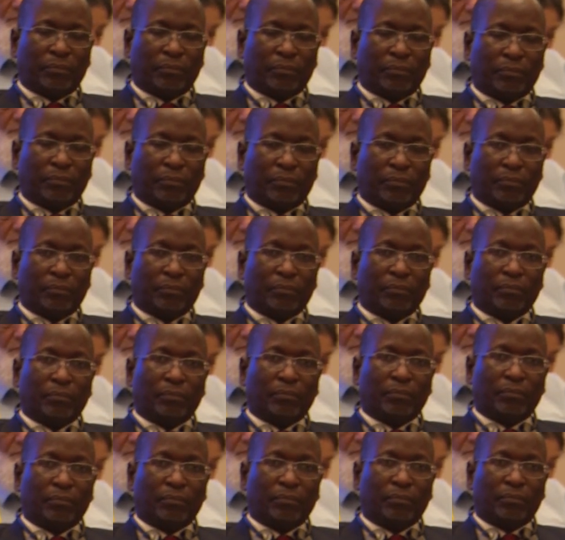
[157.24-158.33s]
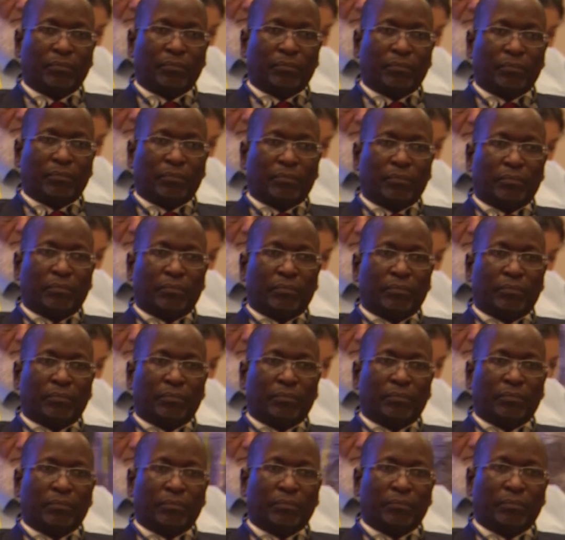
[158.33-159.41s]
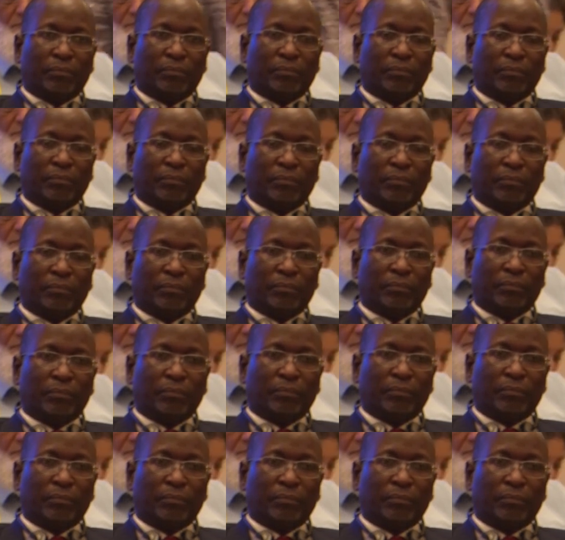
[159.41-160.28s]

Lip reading: The person shown says nothing.